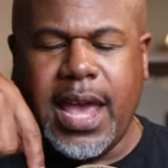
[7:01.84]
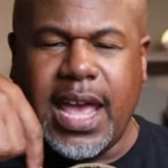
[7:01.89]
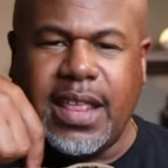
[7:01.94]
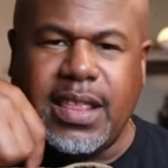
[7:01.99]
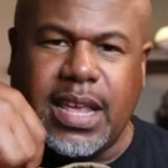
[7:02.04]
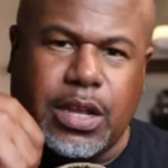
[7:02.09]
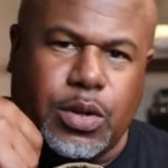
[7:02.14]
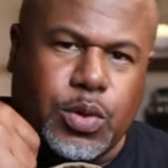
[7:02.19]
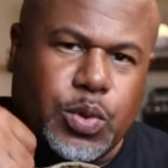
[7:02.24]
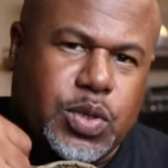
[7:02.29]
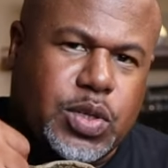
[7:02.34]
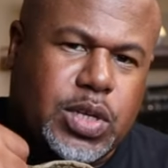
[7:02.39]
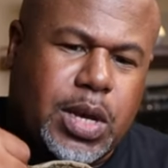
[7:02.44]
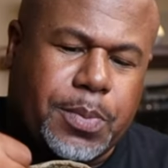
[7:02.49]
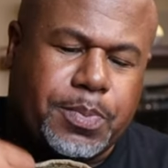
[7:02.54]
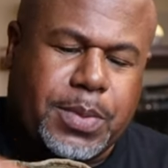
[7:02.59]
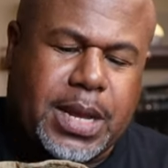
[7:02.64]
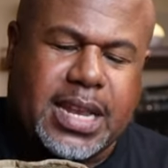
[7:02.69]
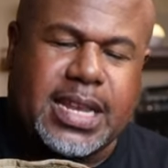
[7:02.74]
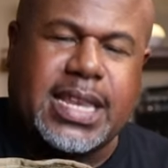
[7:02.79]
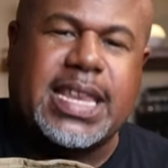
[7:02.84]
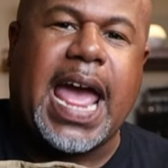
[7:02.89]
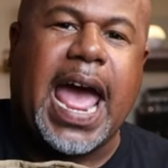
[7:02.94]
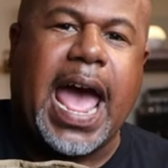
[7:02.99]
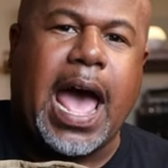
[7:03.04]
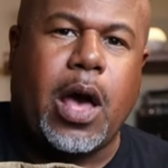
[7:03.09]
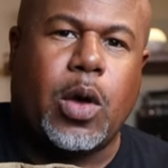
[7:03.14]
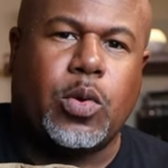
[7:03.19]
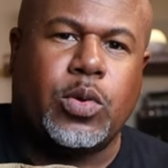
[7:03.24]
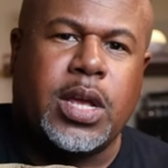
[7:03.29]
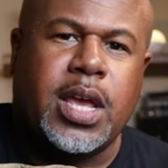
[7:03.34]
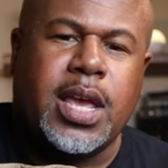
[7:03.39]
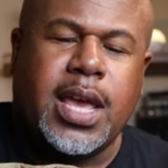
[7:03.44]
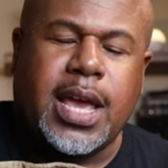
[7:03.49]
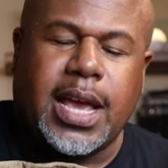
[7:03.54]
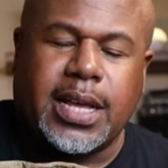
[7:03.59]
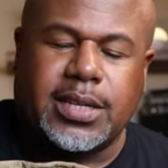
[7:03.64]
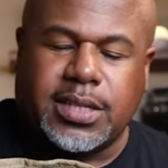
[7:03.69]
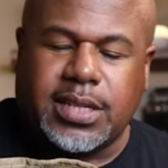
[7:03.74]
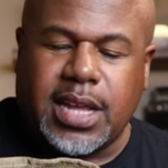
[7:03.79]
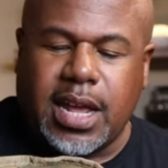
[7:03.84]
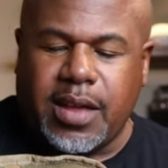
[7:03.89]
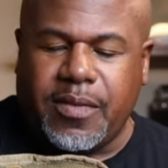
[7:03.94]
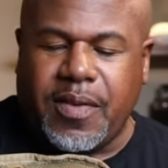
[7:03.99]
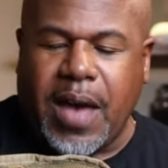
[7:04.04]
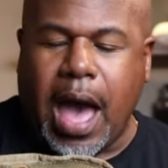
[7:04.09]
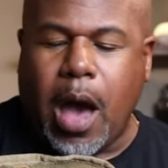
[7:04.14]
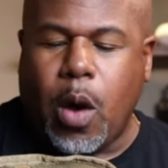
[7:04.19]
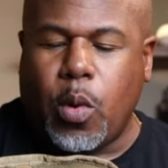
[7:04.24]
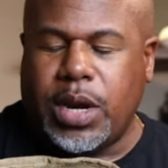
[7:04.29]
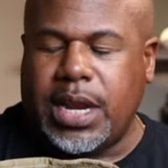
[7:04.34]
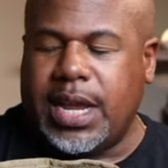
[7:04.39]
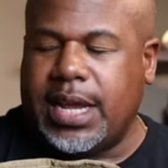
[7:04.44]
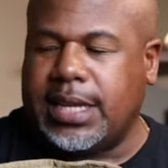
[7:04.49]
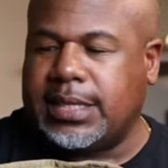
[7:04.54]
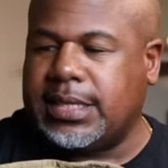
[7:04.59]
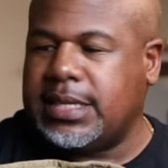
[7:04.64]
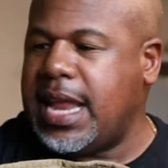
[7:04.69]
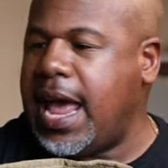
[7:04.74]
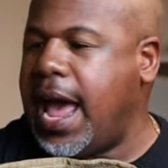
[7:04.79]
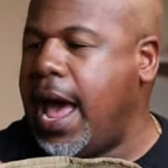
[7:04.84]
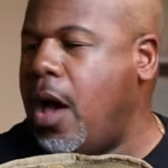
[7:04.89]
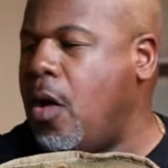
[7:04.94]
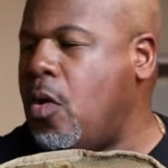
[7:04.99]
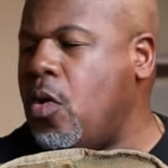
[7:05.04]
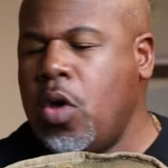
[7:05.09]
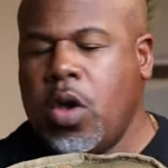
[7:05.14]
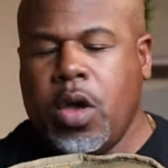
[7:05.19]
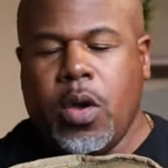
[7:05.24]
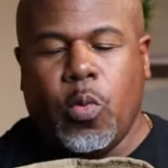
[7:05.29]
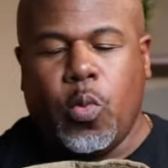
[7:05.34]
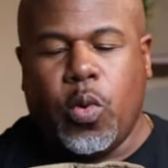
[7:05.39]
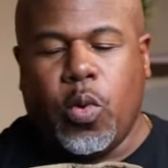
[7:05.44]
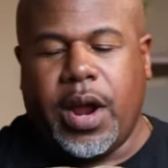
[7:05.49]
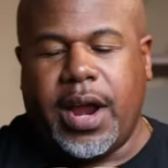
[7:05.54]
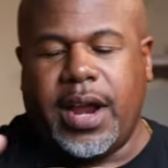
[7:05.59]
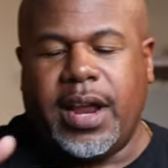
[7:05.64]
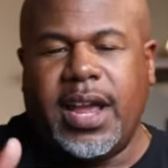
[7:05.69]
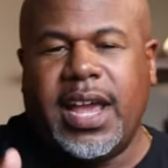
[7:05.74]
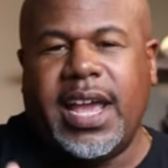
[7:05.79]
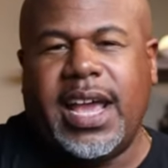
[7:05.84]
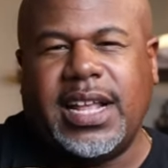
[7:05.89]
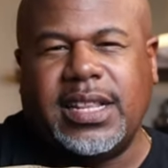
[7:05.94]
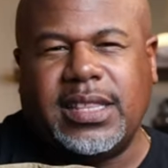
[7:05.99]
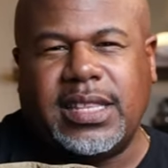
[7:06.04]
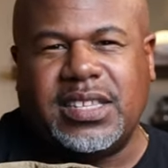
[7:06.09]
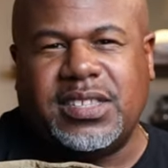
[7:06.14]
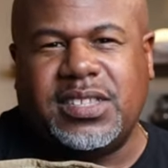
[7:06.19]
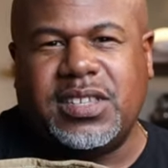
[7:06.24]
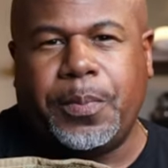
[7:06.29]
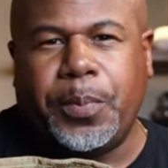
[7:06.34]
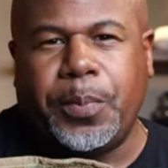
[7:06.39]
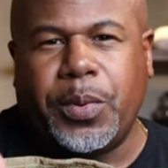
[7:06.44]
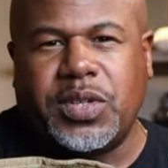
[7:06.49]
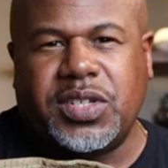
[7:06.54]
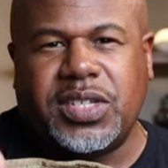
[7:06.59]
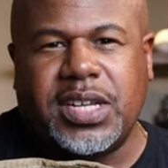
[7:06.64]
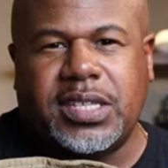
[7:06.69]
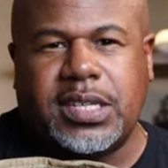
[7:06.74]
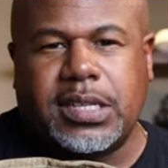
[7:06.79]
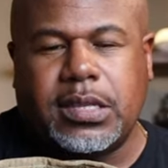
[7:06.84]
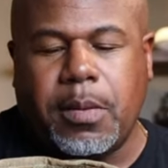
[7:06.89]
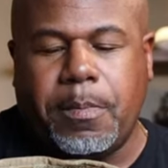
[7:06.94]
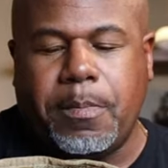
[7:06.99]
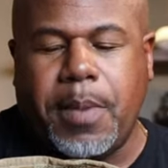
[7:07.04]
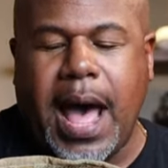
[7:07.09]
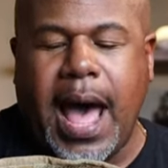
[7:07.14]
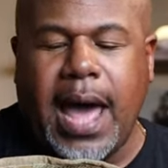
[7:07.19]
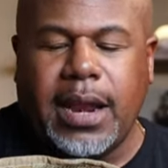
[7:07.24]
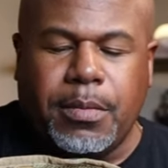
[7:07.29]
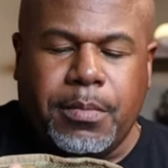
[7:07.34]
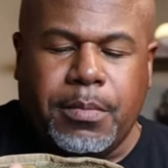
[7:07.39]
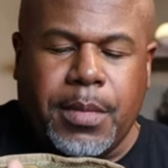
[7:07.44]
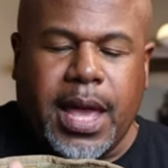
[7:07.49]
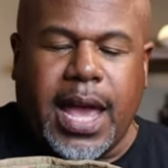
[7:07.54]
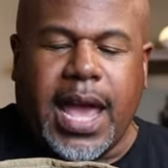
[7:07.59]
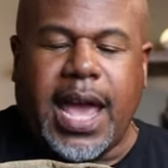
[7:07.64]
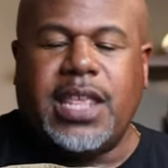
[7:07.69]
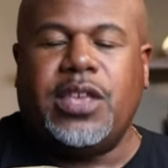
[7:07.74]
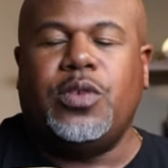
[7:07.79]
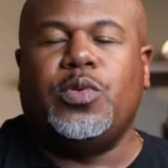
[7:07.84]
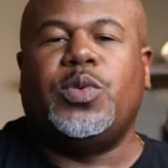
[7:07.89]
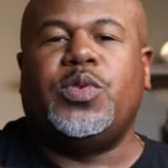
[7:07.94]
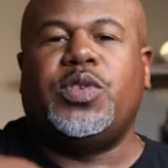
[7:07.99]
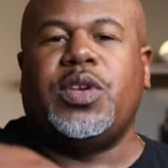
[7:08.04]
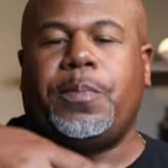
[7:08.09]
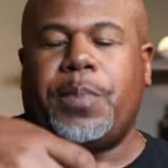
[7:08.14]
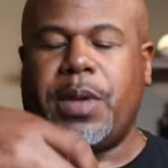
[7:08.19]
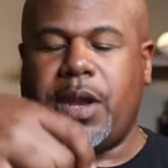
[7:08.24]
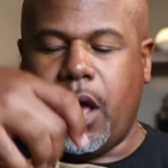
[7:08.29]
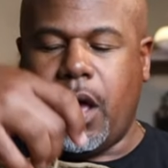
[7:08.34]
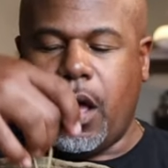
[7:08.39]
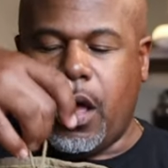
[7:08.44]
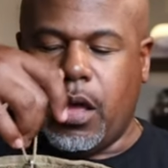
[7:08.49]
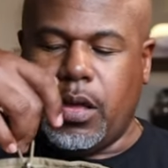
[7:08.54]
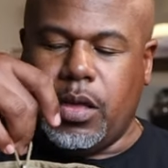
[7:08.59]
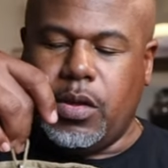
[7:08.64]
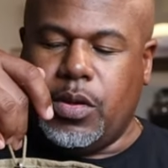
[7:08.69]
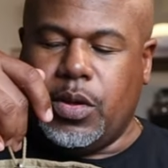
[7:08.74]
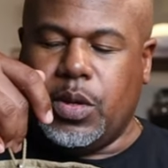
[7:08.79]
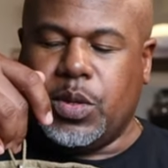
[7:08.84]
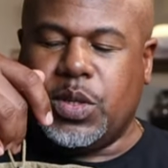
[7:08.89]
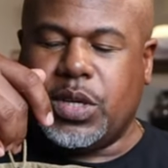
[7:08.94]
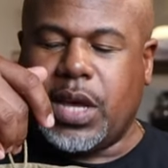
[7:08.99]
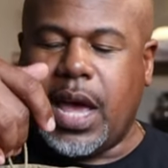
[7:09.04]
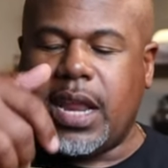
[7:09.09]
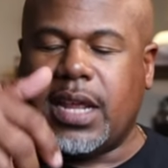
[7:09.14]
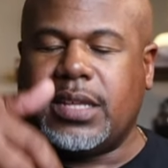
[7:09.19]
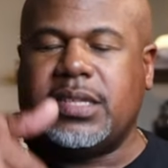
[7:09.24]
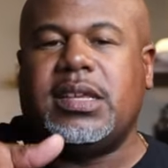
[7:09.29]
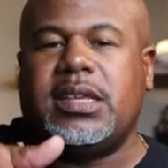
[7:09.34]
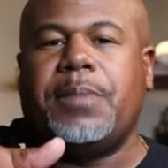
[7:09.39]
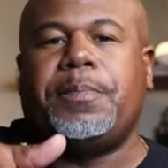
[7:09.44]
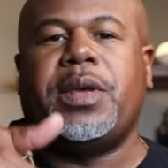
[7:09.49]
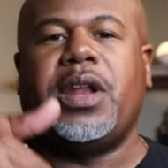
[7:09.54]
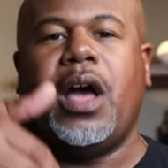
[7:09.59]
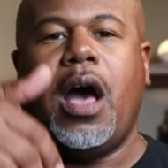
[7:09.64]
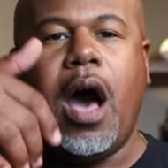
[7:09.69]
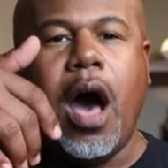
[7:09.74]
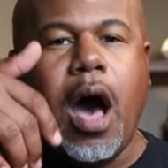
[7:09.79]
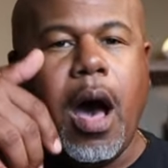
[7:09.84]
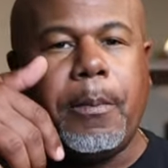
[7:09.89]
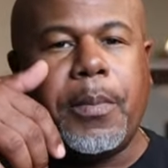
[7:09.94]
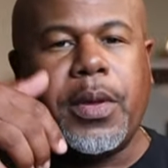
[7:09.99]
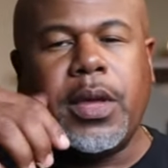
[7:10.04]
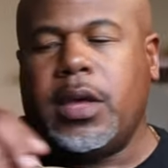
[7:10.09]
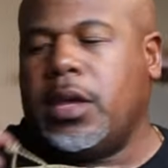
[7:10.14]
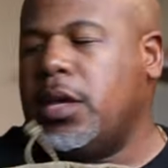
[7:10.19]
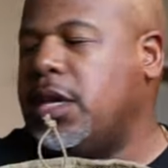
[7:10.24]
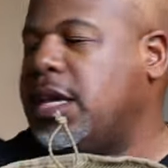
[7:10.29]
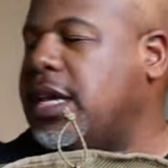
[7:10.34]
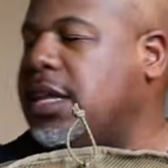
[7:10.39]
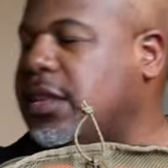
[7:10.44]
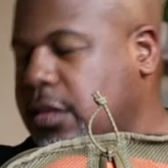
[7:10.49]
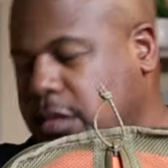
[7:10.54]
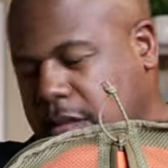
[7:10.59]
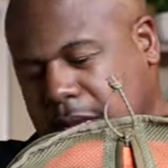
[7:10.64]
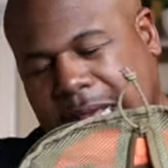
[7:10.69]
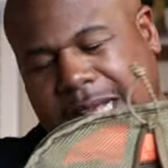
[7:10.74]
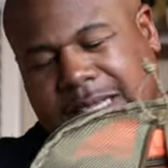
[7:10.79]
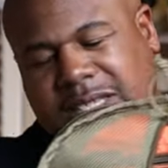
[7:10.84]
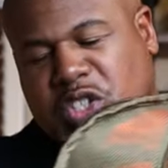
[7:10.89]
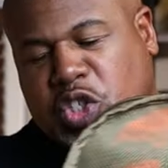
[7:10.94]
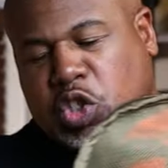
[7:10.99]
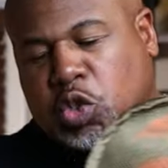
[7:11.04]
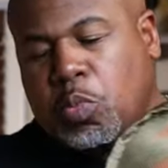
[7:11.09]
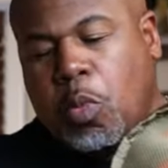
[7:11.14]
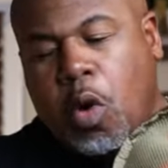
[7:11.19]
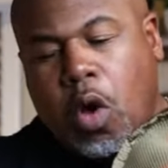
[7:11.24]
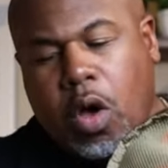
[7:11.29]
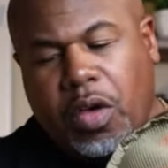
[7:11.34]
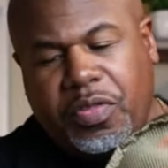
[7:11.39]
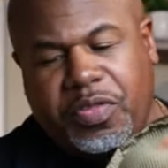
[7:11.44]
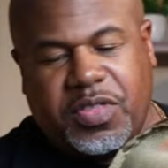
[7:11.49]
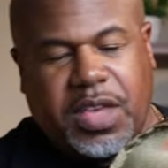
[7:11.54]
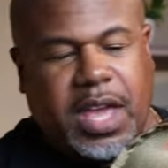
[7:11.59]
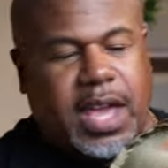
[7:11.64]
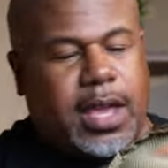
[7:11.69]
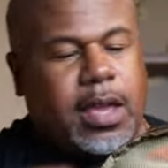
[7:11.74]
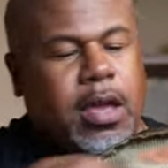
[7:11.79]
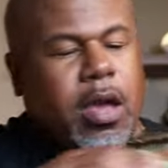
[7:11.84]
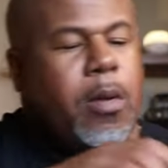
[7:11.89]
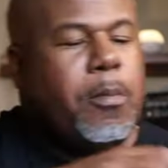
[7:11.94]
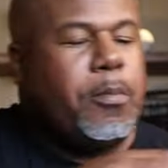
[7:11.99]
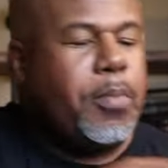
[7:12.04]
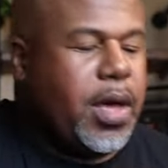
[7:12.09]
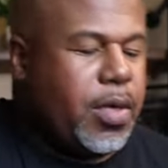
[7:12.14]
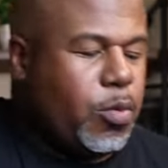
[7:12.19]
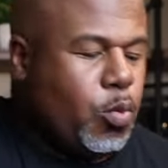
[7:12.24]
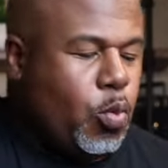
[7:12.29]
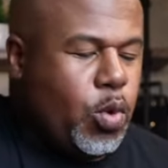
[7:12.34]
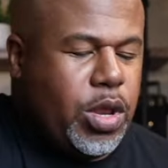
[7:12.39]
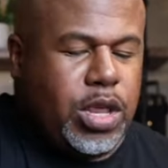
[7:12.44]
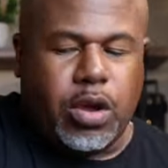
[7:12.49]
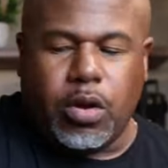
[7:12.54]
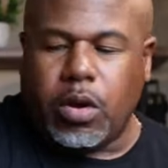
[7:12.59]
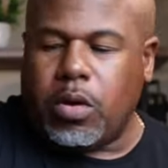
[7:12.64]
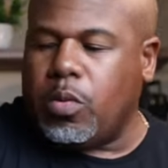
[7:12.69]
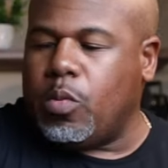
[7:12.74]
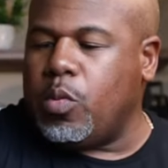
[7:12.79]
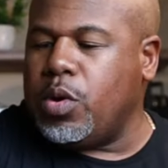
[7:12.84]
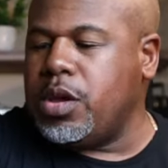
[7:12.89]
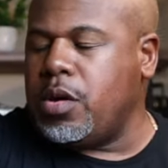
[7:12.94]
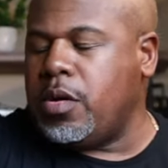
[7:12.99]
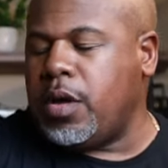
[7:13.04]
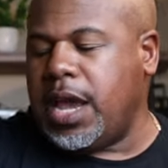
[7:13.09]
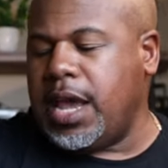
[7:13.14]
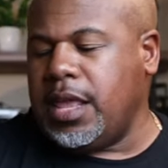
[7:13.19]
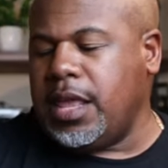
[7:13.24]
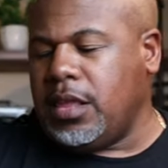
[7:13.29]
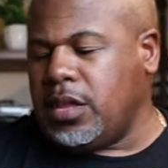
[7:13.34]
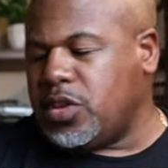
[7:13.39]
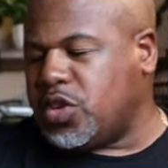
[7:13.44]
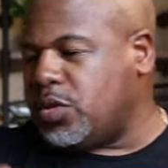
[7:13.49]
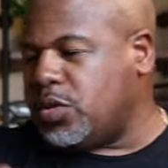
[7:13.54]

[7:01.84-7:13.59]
and then you zipped it down instead of how it is now where the zipper sits at the bottom and you zip it, you kind of zip it up. It's a small thing, but when you're when you're in